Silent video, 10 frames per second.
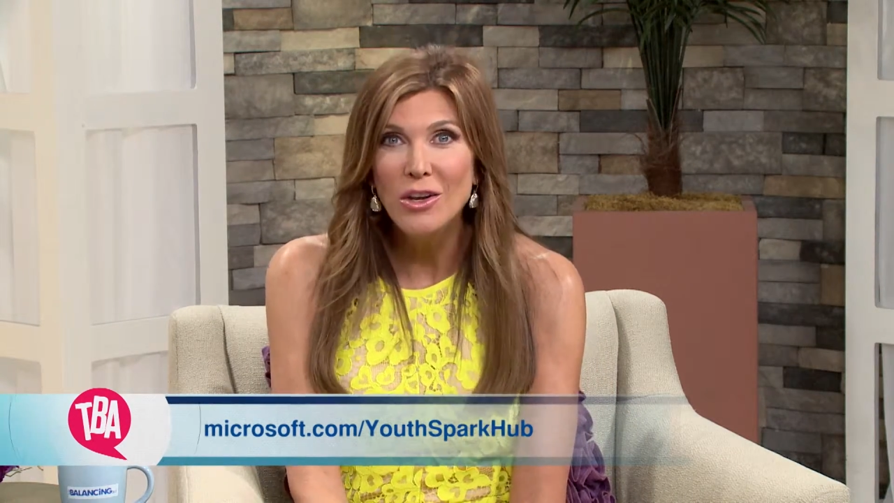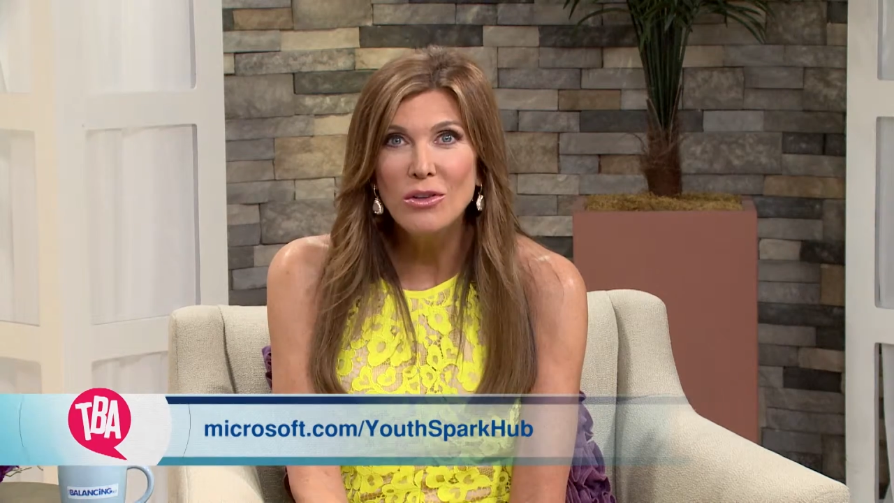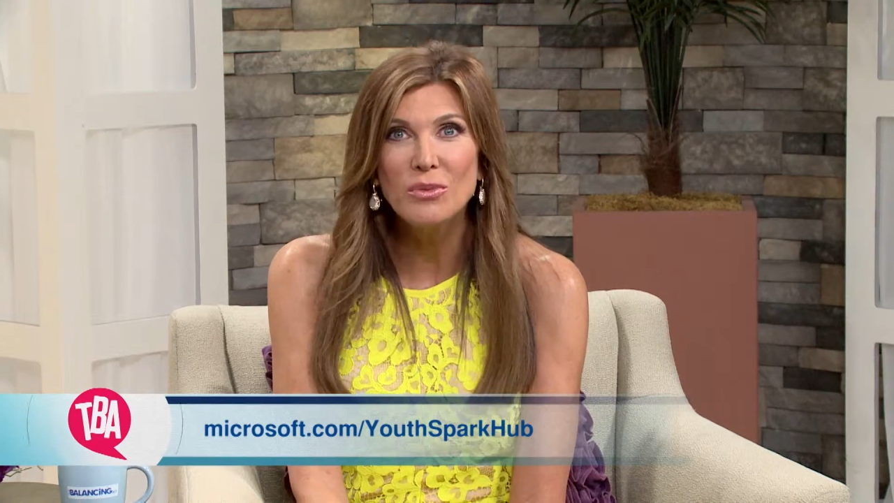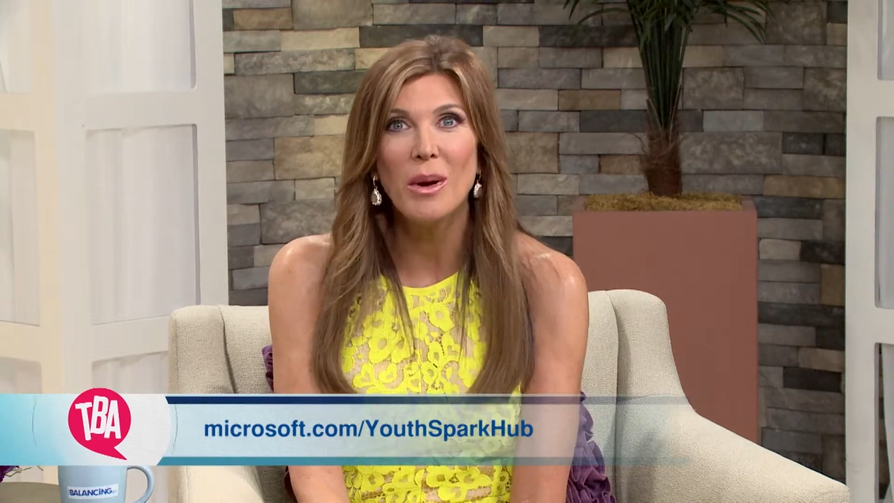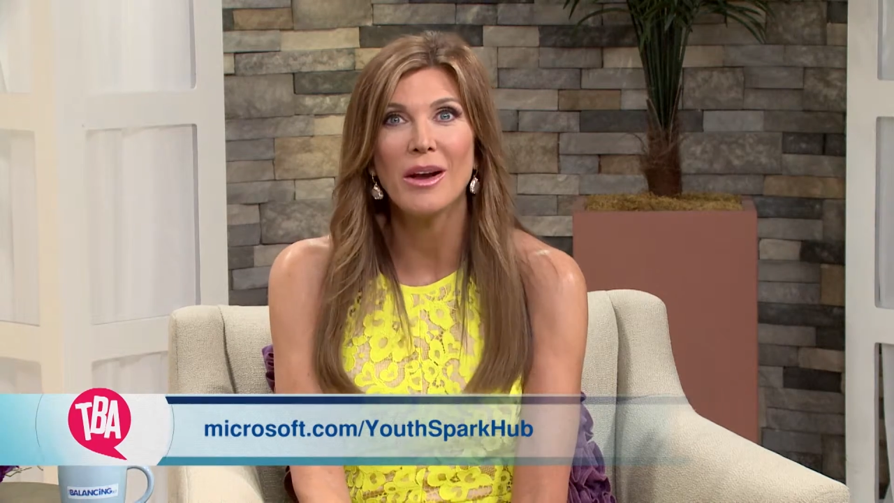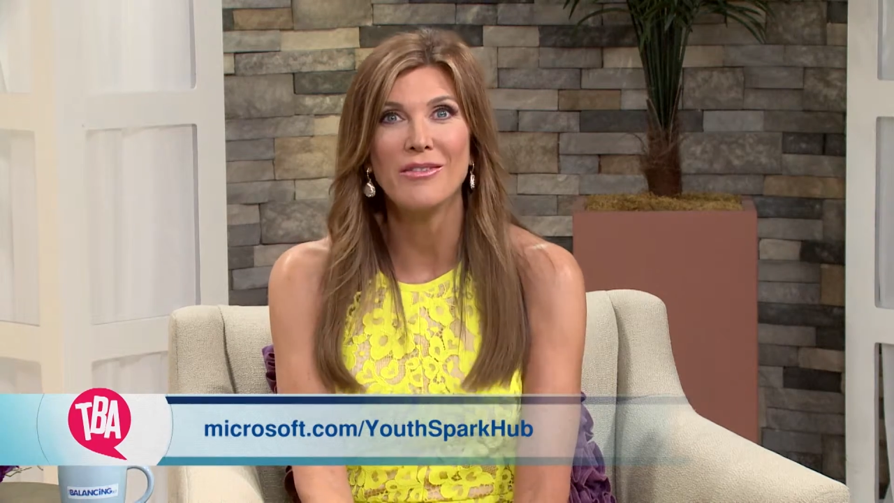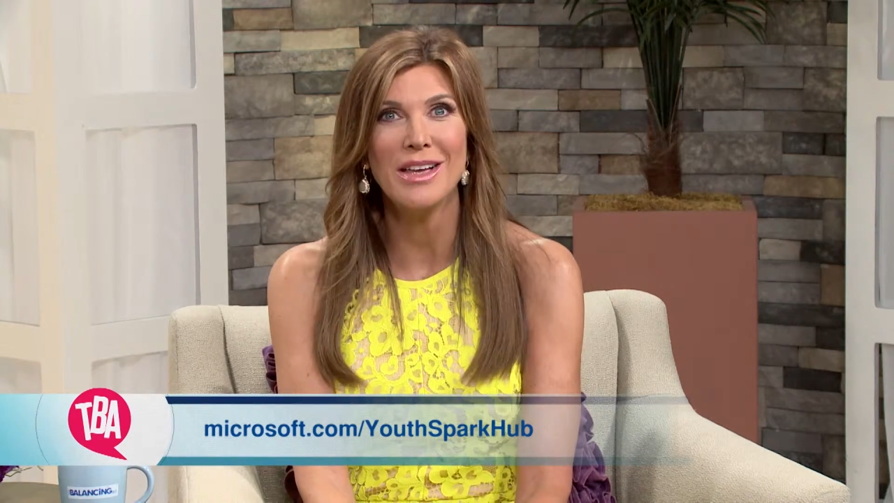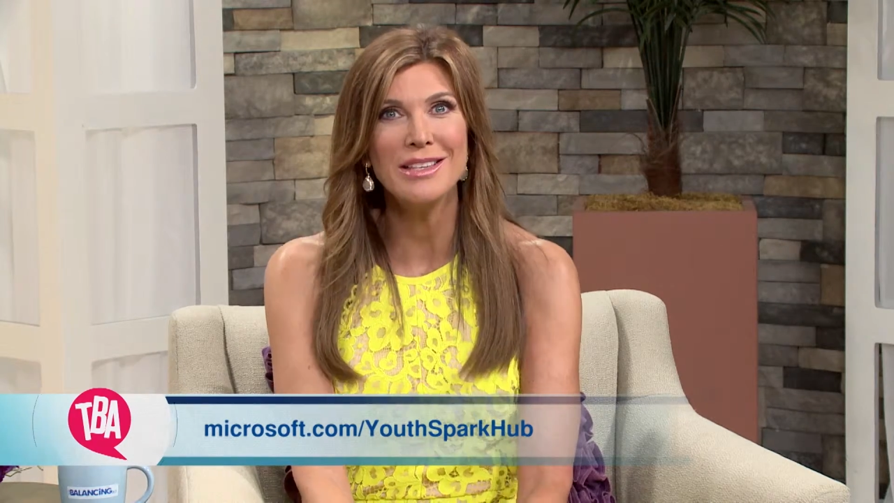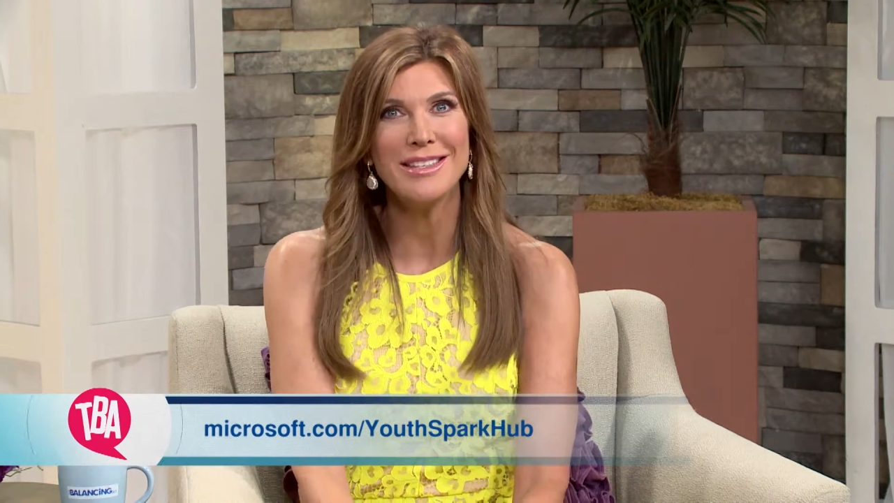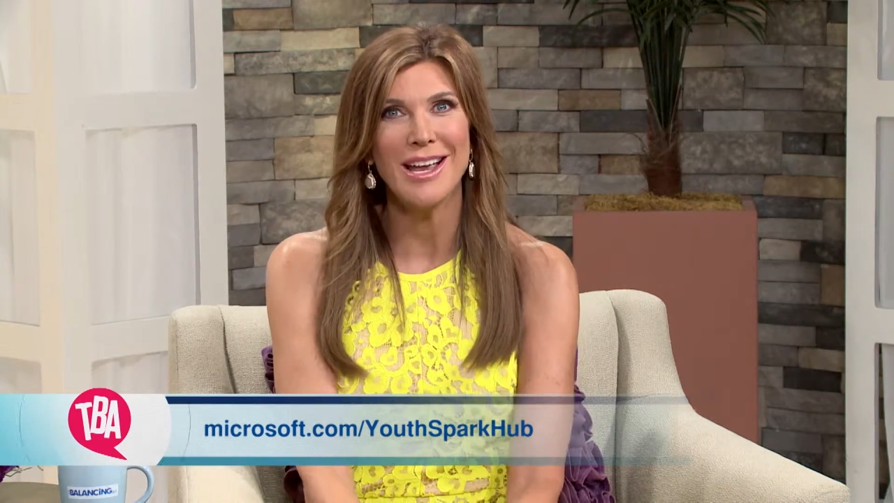YouthSpark
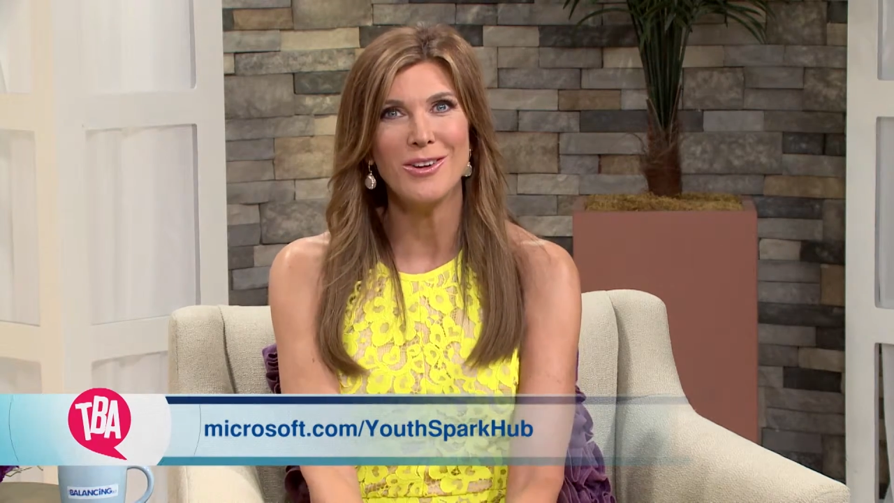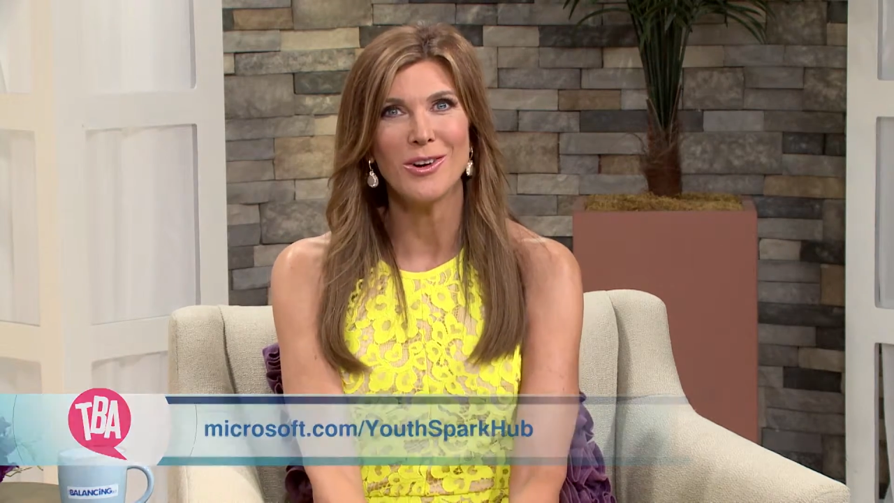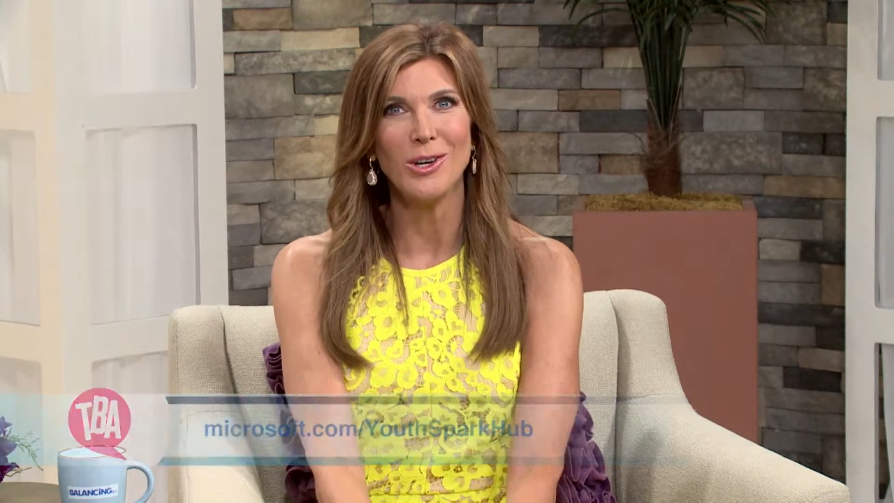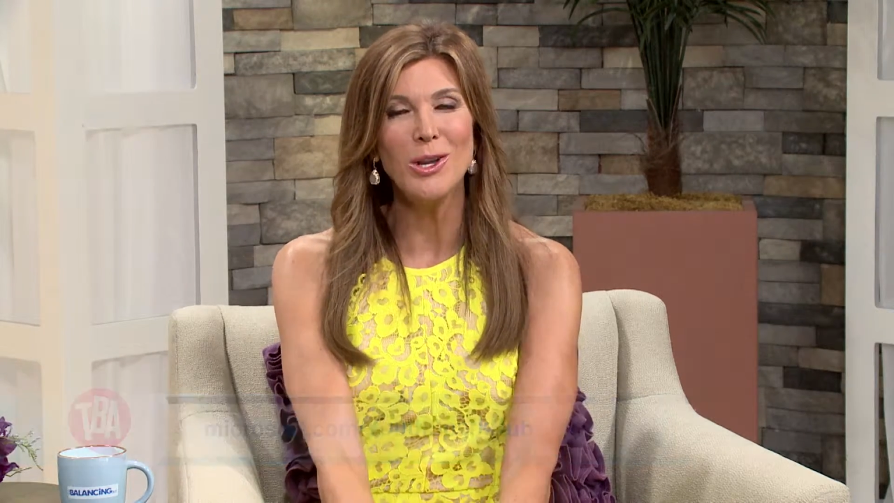events at your